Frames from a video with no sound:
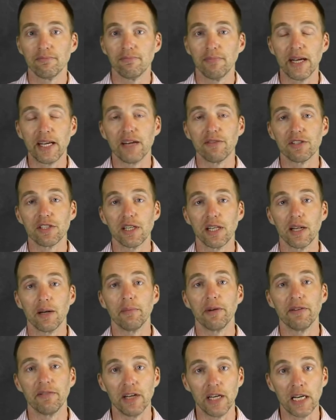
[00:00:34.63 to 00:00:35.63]
might give us a little
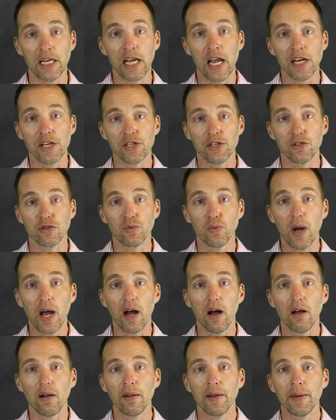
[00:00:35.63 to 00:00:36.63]
bit of an indication as
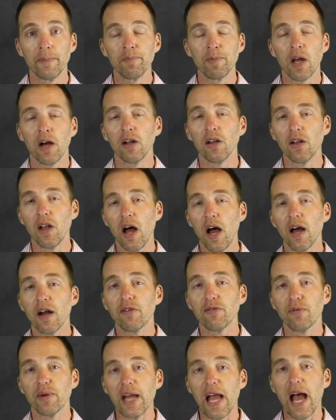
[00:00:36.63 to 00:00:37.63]
well. A lot
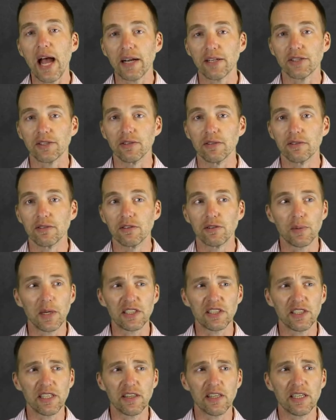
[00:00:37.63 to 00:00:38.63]
of reactions,
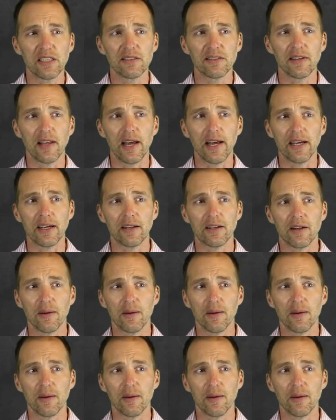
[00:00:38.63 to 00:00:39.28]
especially things like